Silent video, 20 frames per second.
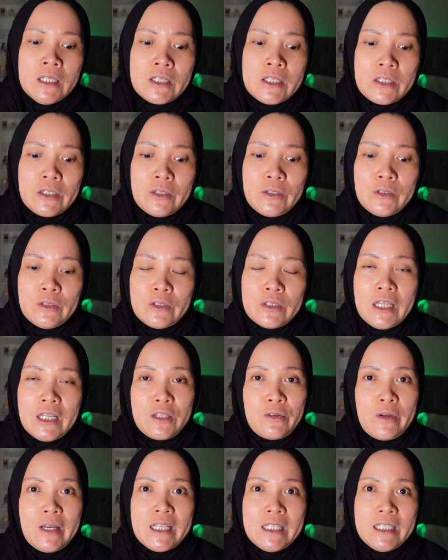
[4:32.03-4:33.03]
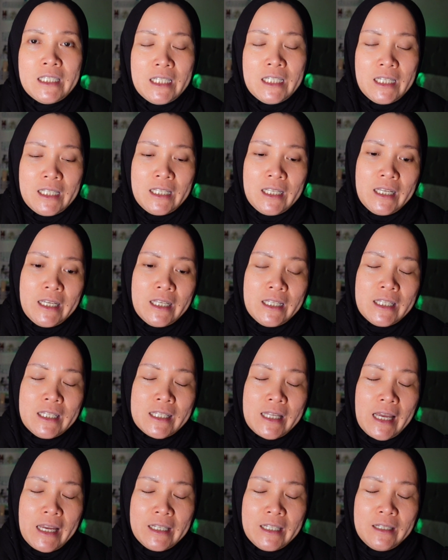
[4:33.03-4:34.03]
So that's why
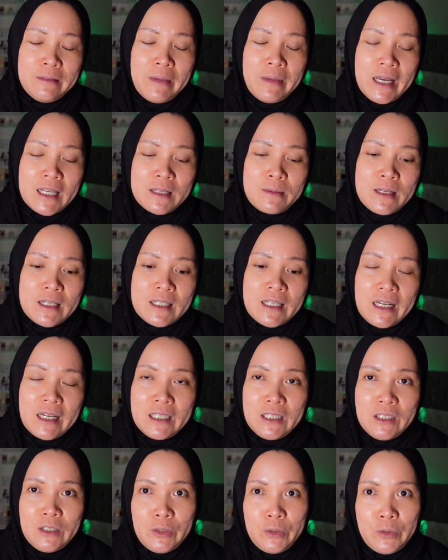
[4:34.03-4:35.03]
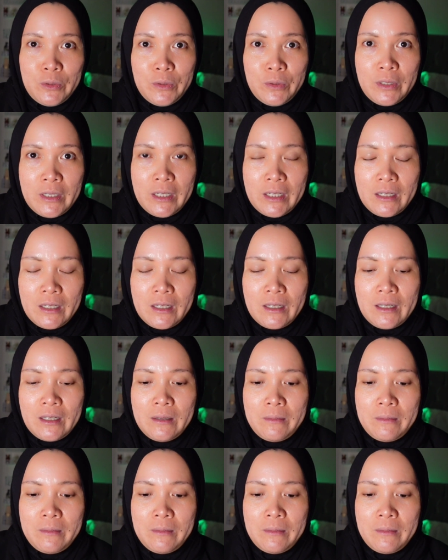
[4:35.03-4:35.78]
my husband decided to